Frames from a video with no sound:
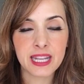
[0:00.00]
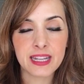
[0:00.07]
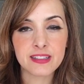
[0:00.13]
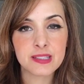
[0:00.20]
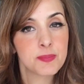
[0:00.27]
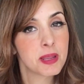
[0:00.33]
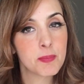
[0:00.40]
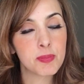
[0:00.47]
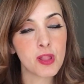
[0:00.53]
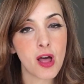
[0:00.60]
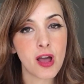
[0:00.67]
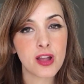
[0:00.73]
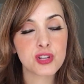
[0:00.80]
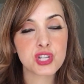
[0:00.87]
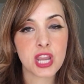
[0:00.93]
It's me,
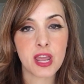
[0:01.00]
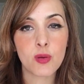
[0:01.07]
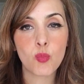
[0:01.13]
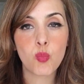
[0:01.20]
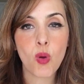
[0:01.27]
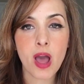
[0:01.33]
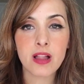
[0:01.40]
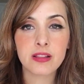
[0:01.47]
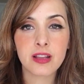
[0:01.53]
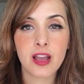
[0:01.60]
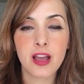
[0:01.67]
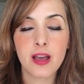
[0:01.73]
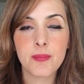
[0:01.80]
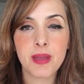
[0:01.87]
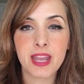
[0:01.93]
Blanche, and
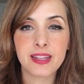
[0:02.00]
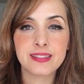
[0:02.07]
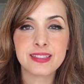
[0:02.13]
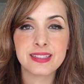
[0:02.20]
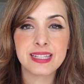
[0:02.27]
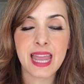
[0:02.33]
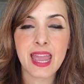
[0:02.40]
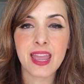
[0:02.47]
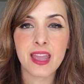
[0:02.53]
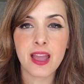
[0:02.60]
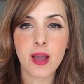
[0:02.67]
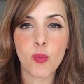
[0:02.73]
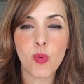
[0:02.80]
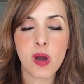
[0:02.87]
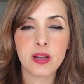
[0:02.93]
welcome. And today
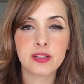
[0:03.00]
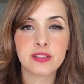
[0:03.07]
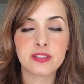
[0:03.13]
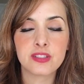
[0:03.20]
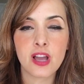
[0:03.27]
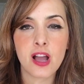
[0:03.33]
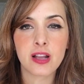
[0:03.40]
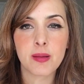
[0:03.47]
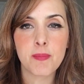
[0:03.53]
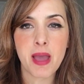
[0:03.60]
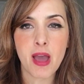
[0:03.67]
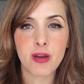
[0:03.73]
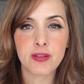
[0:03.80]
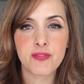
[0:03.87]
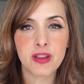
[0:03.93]
I wanted to talk
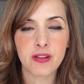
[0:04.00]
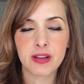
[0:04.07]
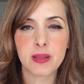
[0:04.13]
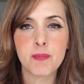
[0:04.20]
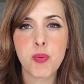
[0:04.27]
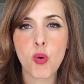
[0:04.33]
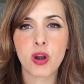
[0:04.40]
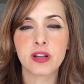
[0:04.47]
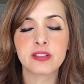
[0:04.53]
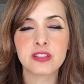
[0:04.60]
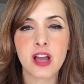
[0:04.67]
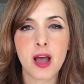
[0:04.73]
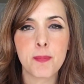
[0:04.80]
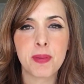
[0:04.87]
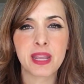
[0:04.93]
about a very important
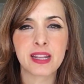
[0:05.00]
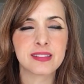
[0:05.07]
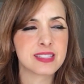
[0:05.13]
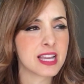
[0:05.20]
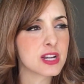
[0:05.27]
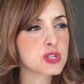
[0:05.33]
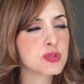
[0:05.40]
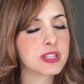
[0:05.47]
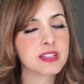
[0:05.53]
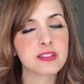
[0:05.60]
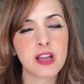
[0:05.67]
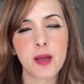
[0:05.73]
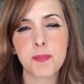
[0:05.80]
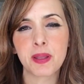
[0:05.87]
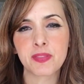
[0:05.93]
topic. It's actually a
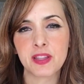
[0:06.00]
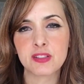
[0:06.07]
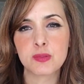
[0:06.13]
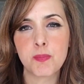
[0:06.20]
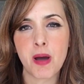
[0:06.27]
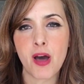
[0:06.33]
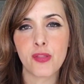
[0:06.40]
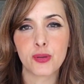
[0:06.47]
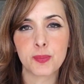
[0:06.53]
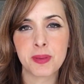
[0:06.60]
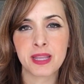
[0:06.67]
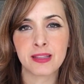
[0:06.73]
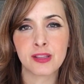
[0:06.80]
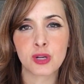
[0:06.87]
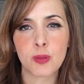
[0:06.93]
topic that's bothered
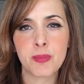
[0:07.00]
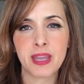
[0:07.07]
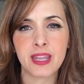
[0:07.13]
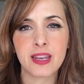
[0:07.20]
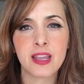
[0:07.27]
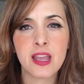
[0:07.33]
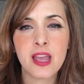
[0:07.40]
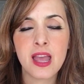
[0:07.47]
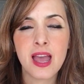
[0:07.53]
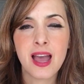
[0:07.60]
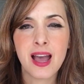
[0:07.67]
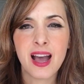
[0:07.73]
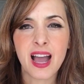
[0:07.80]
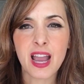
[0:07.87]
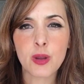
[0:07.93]
me a little bit.
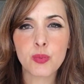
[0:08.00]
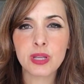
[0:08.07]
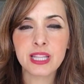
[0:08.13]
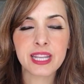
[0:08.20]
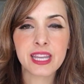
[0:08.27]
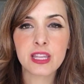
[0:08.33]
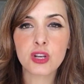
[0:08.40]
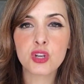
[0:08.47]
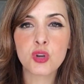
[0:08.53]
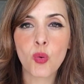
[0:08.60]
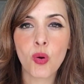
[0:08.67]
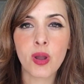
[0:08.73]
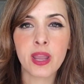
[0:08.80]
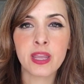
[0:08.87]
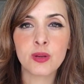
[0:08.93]
I really get
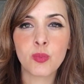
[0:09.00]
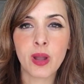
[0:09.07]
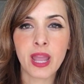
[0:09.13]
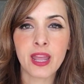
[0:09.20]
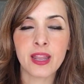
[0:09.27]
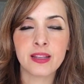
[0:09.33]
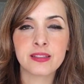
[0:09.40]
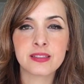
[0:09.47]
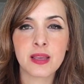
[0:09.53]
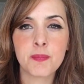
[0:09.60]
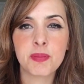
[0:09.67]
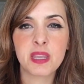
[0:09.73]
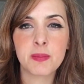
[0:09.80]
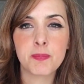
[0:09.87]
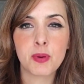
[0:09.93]
annoyed when some
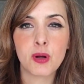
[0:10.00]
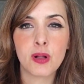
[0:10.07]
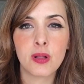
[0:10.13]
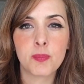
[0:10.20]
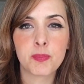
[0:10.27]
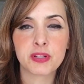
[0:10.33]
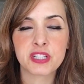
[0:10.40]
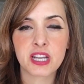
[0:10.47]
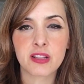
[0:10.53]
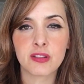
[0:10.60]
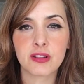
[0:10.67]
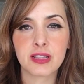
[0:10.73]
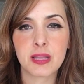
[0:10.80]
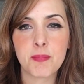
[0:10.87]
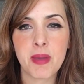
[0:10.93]
people,
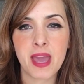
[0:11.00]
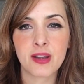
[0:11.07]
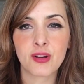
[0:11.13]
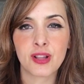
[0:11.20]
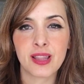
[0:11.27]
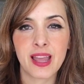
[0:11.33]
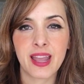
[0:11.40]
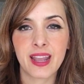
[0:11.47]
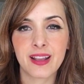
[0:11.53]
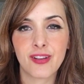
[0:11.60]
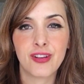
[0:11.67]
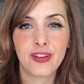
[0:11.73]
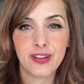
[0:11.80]
particularly men, are like,